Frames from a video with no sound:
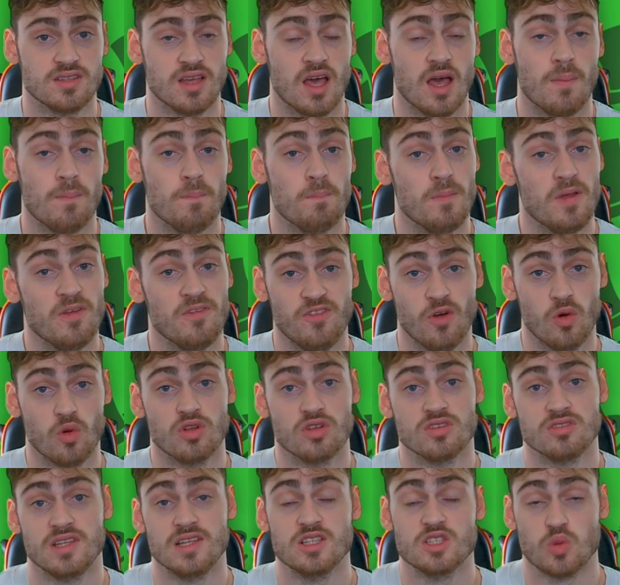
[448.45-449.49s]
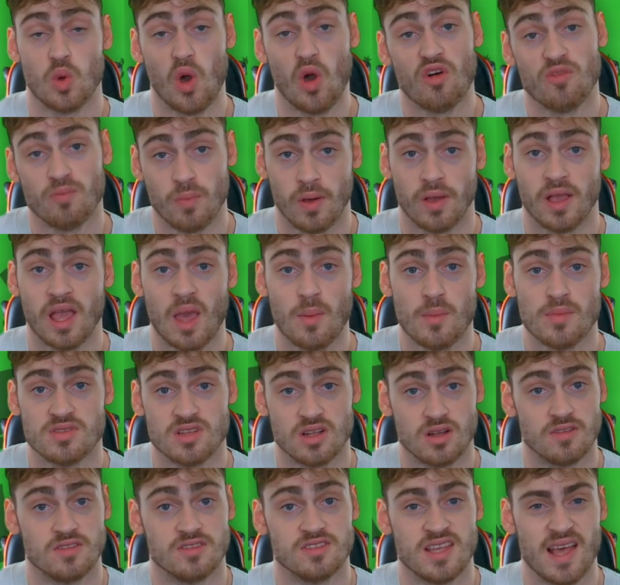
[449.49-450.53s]
midfielders need 12 per game
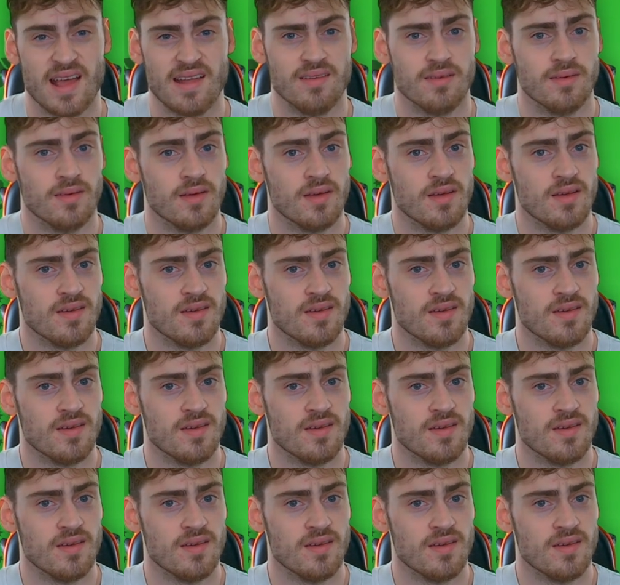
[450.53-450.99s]
instead of 10.